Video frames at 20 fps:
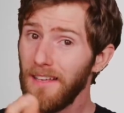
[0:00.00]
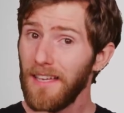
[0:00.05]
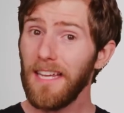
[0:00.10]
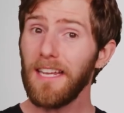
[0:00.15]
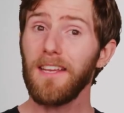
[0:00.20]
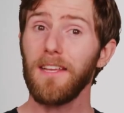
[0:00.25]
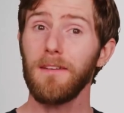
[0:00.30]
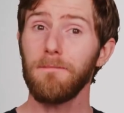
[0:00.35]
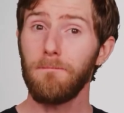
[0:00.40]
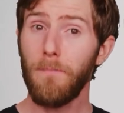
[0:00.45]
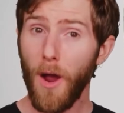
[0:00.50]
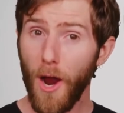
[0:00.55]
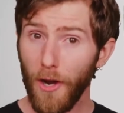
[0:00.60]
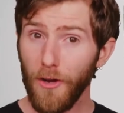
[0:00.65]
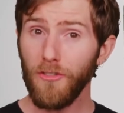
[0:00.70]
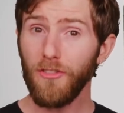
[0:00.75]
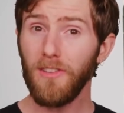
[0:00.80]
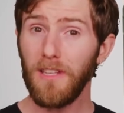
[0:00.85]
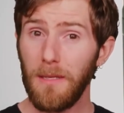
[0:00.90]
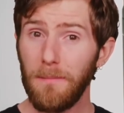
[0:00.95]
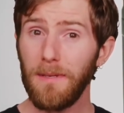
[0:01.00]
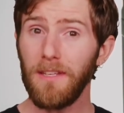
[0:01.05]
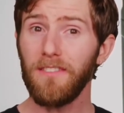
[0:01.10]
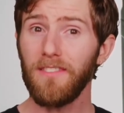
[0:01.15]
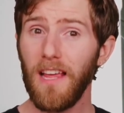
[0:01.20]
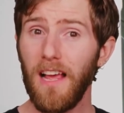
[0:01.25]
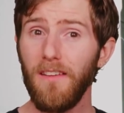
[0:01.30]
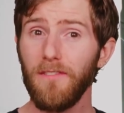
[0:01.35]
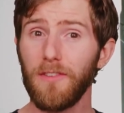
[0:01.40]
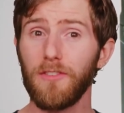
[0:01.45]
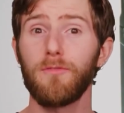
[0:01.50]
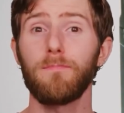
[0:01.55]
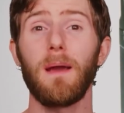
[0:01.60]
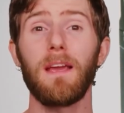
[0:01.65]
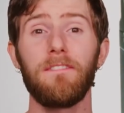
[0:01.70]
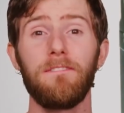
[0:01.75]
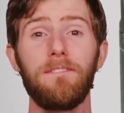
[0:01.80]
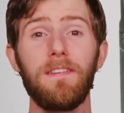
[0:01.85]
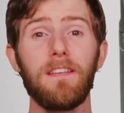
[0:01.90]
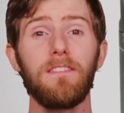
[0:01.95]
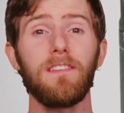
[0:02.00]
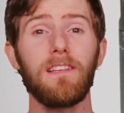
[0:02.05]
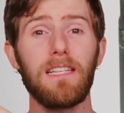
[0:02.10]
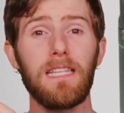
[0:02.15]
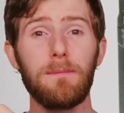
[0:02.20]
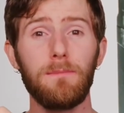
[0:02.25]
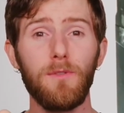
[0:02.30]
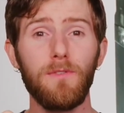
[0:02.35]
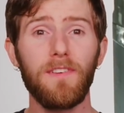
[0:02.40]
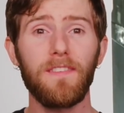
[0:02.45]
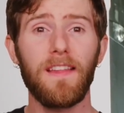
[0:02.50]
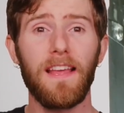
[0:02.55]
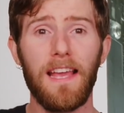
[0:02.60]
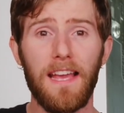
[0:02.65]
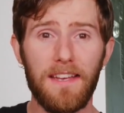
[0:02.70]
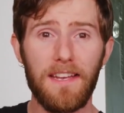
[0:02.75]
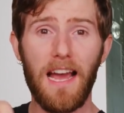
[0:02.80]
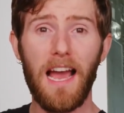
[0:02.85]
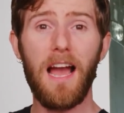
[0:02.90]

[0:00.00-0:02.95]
It can partially be salvaged by physically moving the head